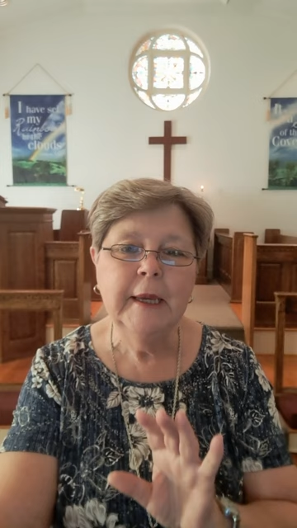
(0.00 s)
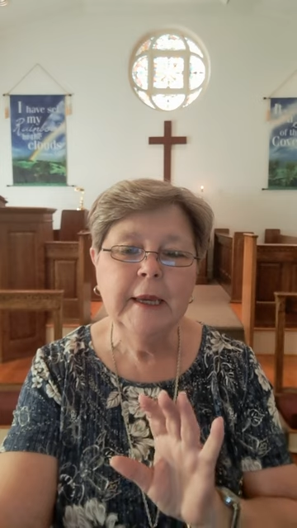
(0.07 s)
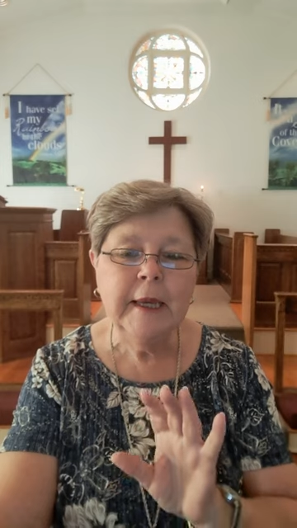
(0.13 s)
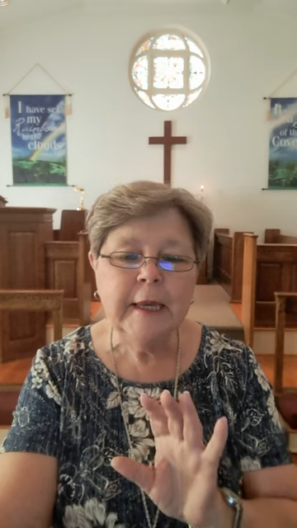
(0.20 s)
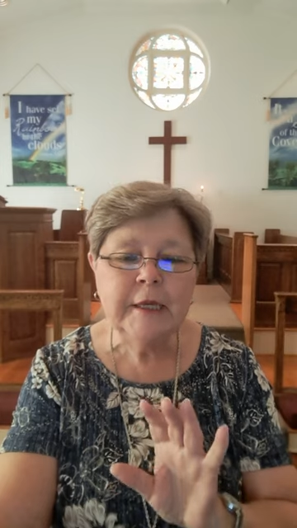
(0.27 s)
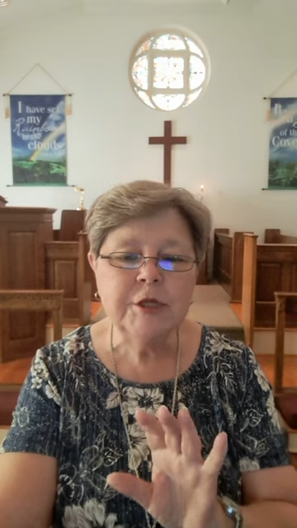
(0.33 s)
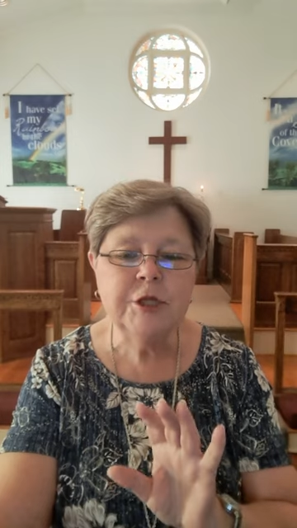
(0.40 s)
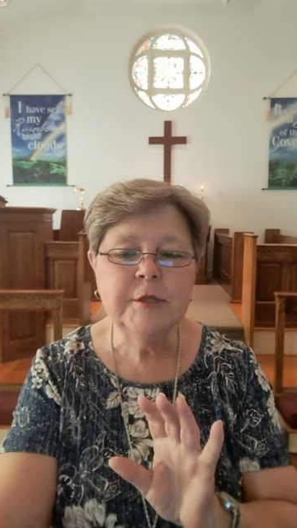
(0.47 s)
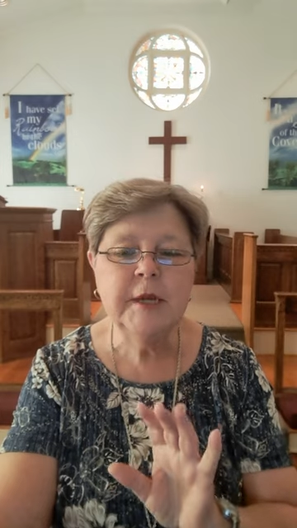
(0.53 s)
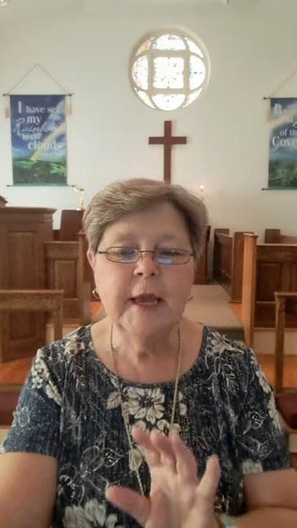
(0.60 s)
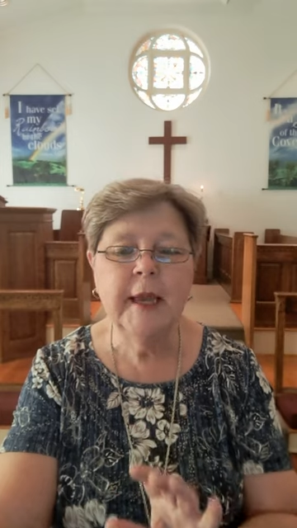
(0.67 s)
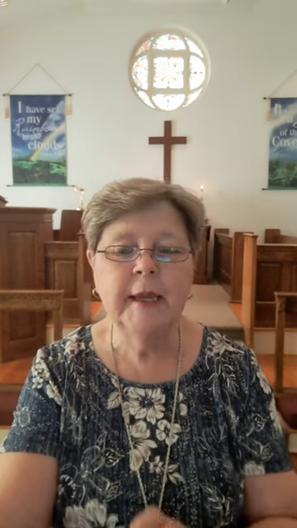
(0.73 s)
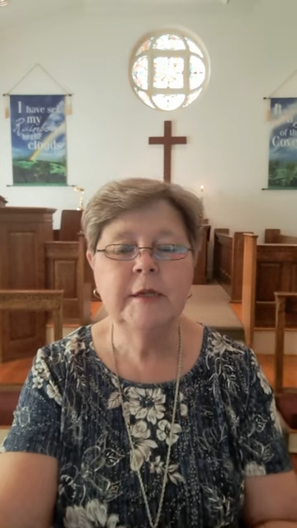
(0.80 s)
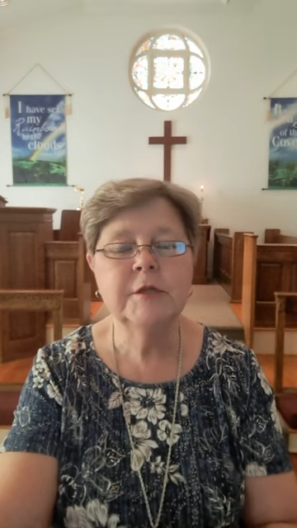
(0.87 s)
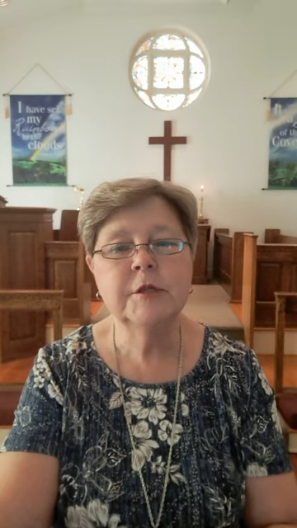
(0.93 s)
each
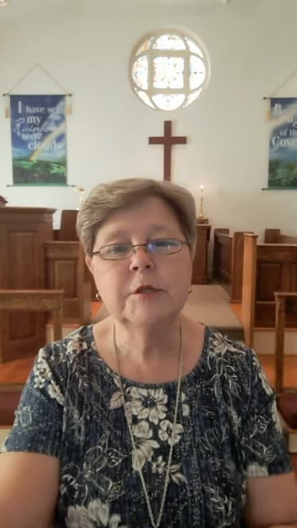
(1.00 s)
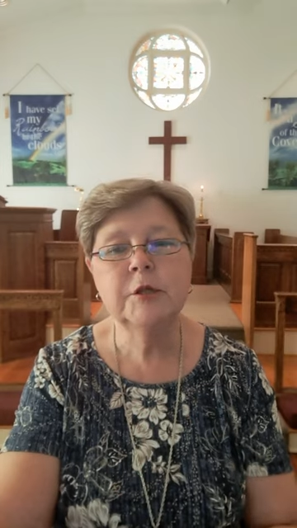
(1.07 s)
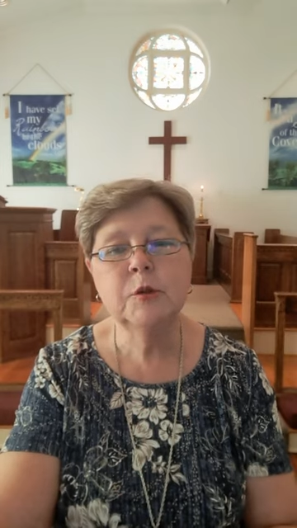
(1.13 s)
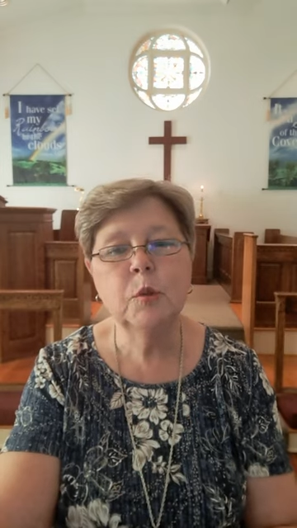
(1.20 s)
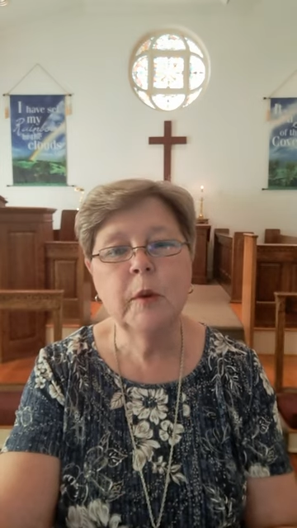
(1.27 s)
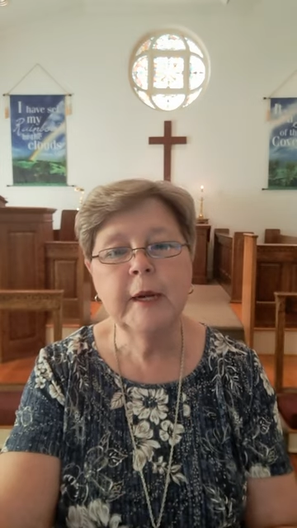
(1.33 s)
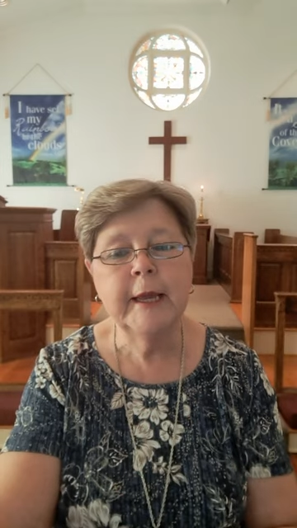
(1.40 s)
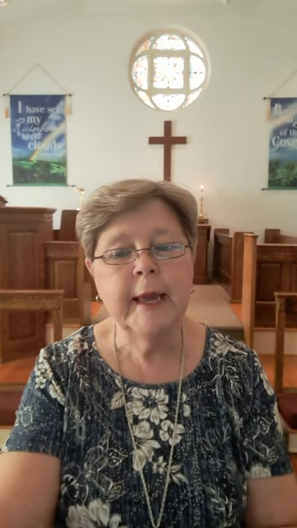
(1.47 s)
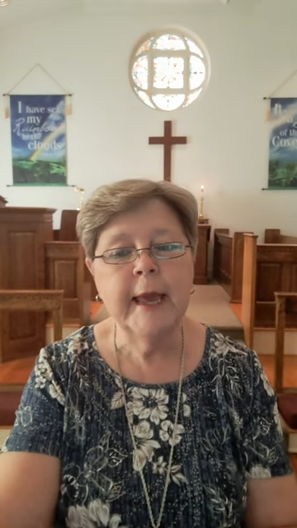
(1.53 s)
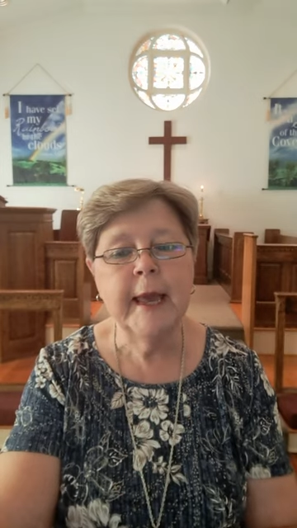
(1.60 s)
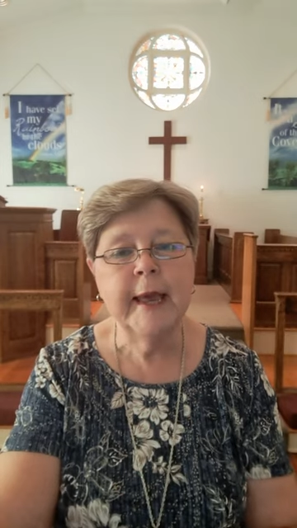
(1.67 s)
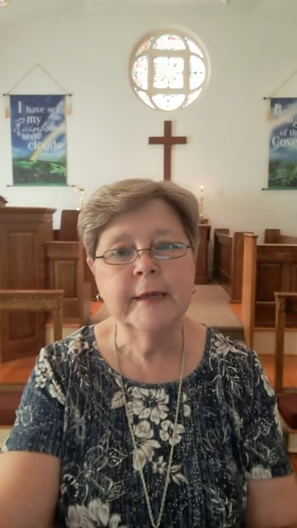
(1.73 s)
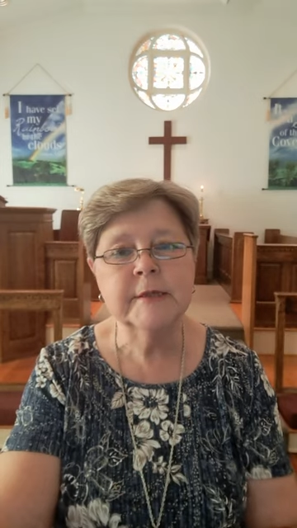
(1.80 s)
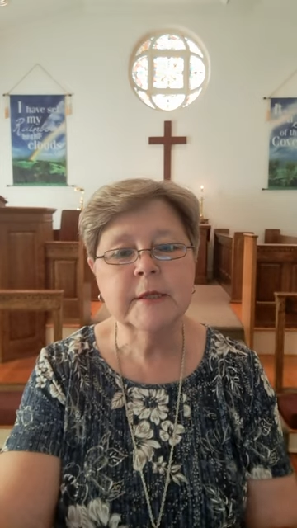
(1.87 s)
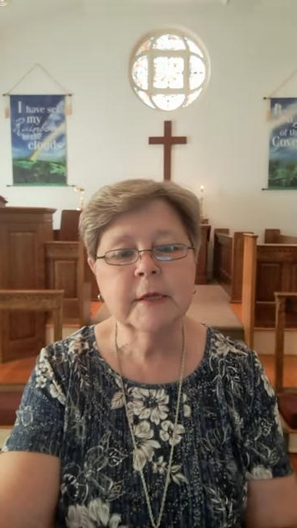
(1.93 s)
day to do what he
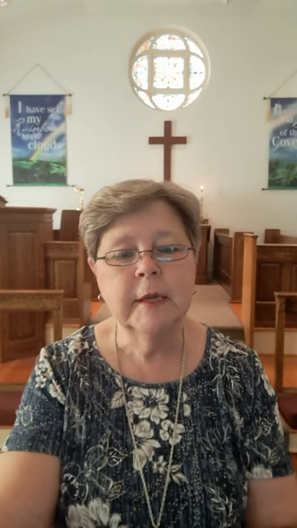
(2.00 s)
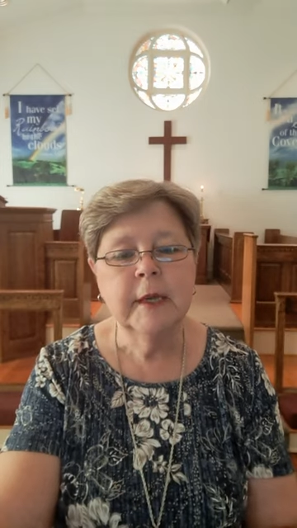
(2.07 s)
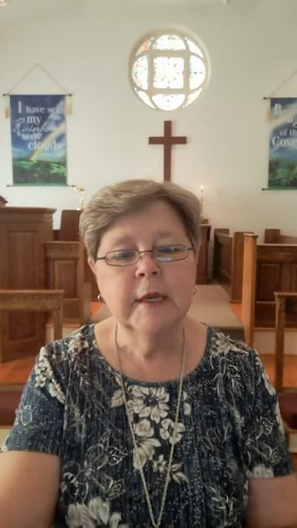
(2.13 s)
asks,